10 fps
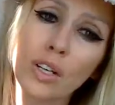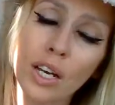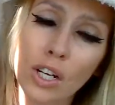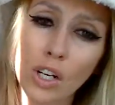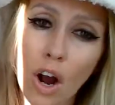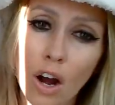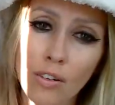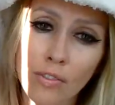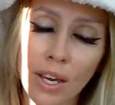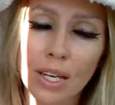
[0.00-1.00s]
get your car
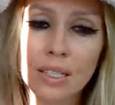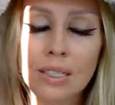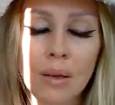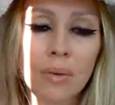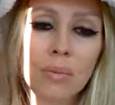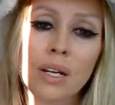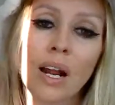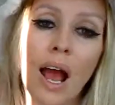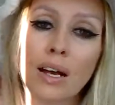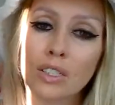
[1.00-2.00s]
fixed? I've been meaning
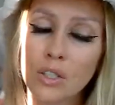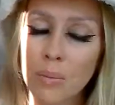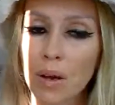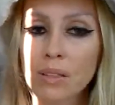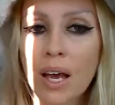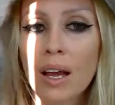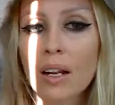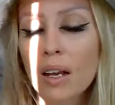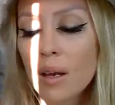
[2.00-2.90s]
to ask you about that."